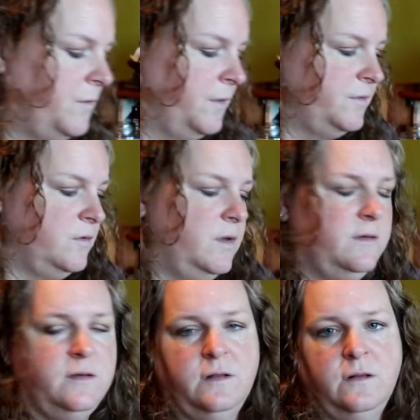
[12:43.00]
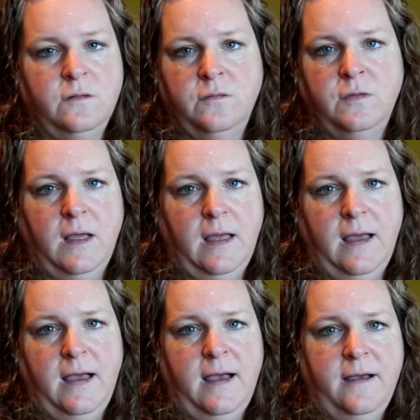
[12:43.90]
on to it until
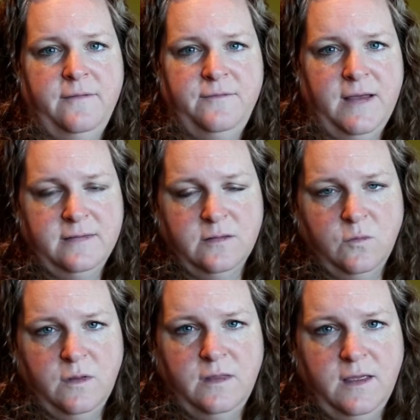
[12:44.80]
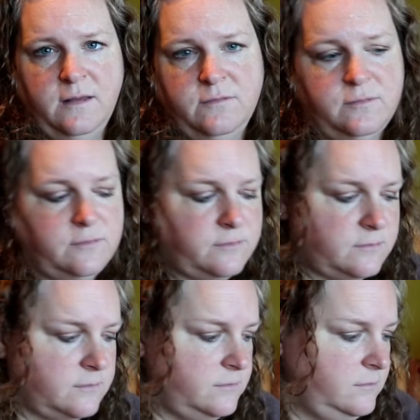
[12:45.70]
I find someone that
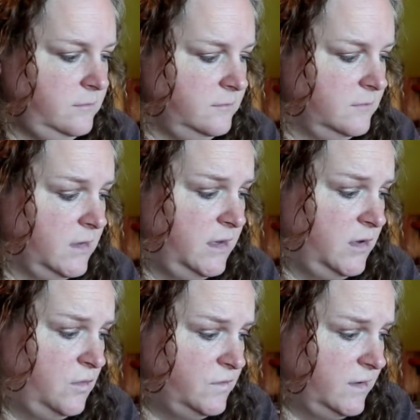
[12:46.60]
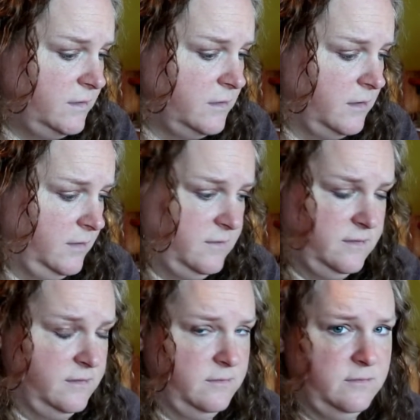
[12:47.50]
can use it and
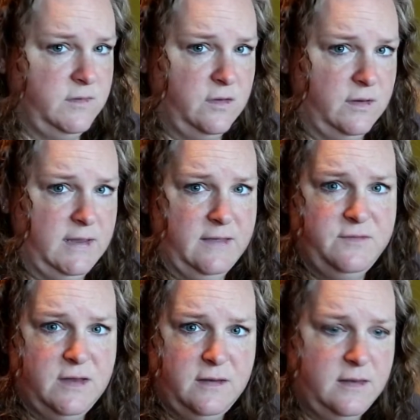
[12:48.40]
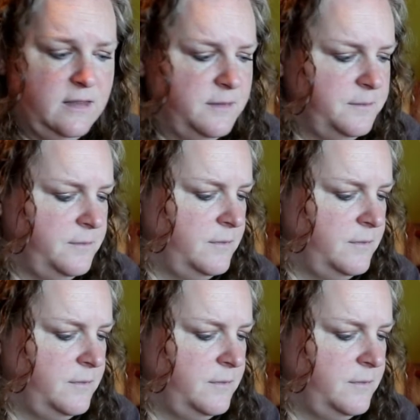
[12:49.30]
just gift it to them.